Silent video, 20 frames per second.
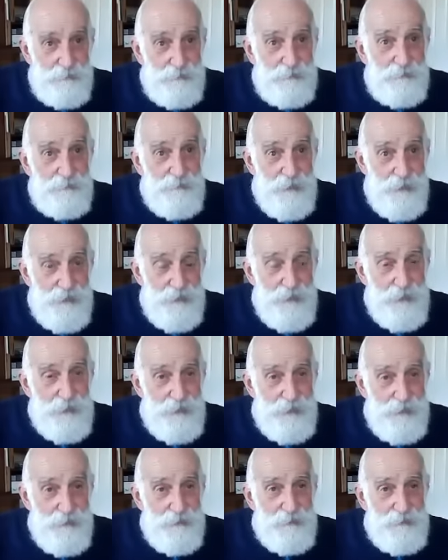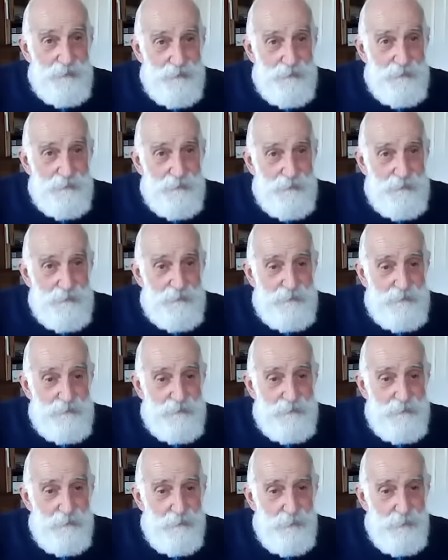The big thing,
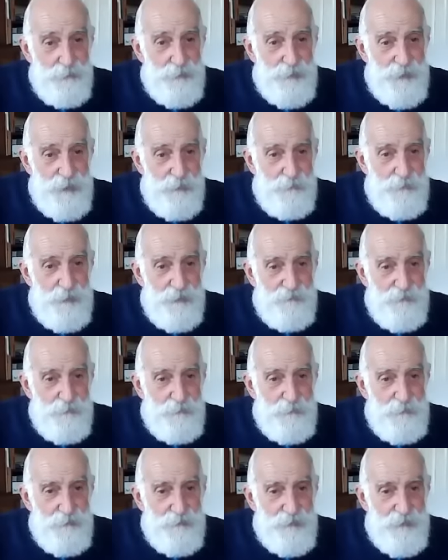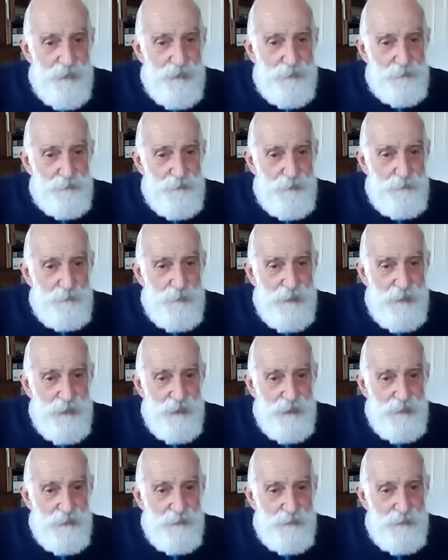God seems ever more real to me
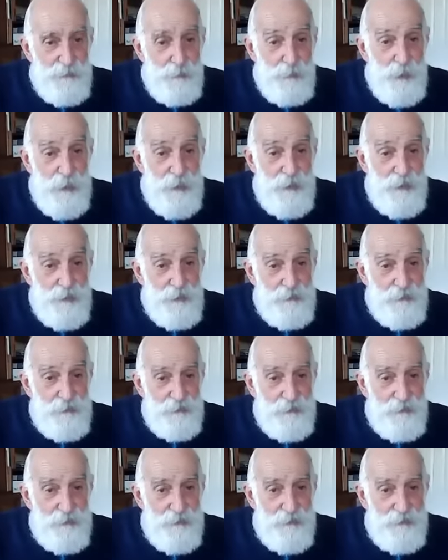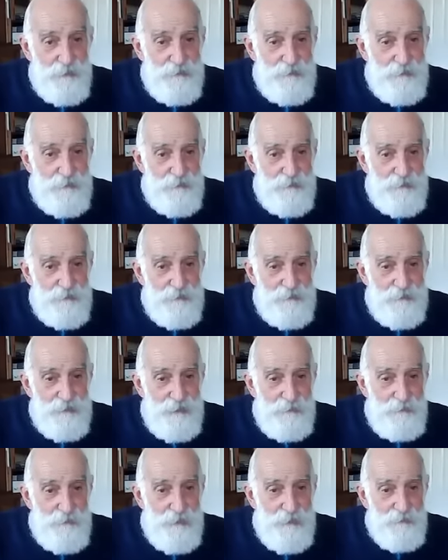now, and the world
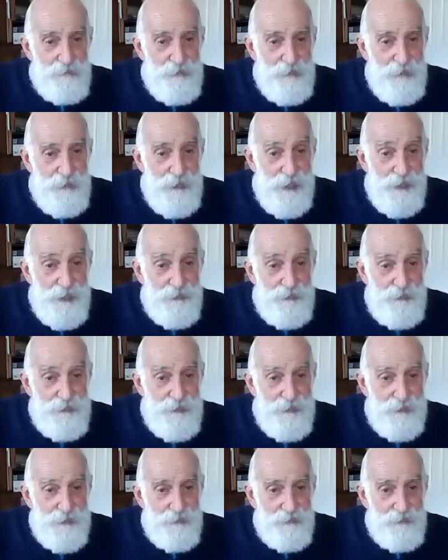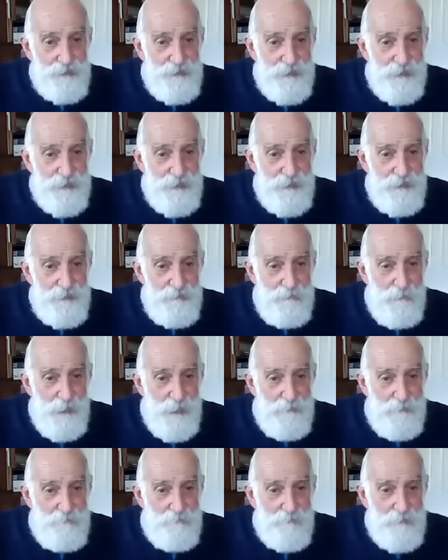seems ever less real, really.
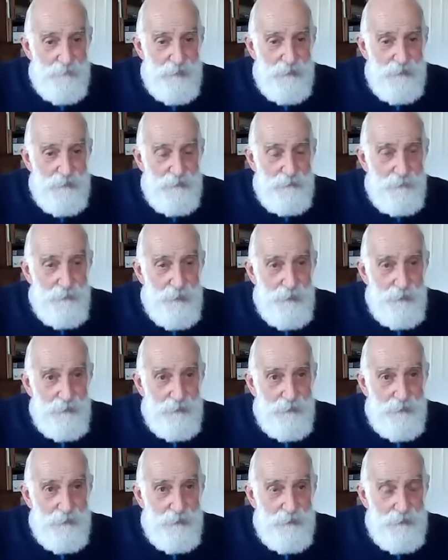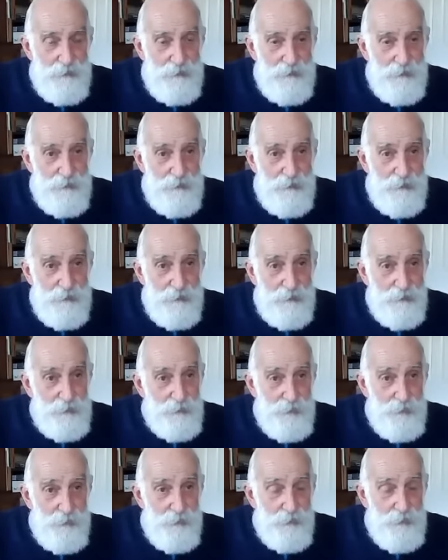The world's
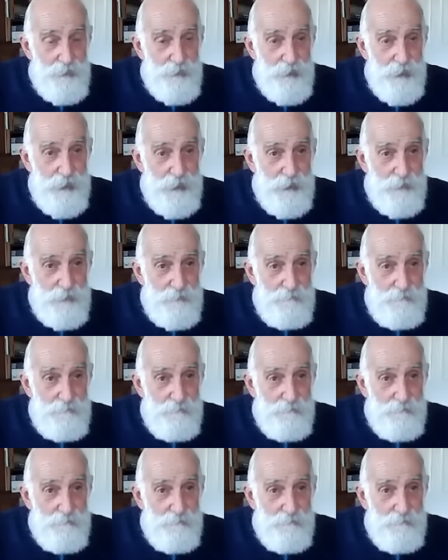extraordinary, huh?